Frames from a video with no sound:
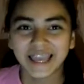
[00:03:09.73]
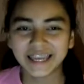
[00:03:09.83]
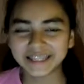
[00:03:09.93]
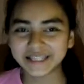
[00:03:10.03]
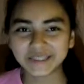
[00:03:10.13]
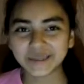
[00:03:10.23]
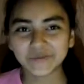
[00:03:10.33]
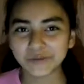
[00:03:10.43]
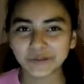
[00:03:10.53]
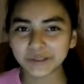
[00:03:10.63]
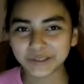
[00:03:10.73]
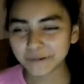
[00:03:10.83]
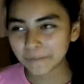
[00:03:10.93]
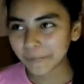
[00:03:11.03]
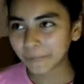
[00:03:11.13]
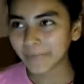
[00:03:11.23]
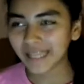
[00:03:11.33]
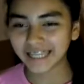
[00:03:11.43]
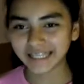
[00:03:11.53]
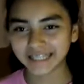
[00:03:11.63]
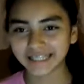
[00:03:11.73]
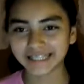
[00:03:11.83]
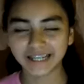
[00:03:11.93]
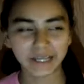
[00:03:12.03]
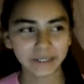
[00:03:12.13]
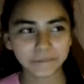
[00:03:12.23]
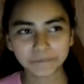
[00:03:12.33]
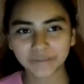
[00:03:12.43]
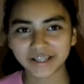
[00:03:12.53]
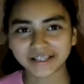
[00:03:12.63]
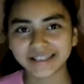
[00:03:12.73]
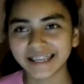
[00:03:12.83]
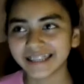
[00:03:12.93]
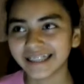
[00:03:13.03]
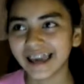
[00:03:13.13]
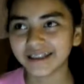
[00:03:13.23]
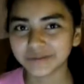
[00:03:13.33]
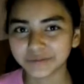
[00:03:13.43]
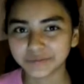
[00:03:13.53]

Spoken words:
It's difficult. He doesn't like us saying that,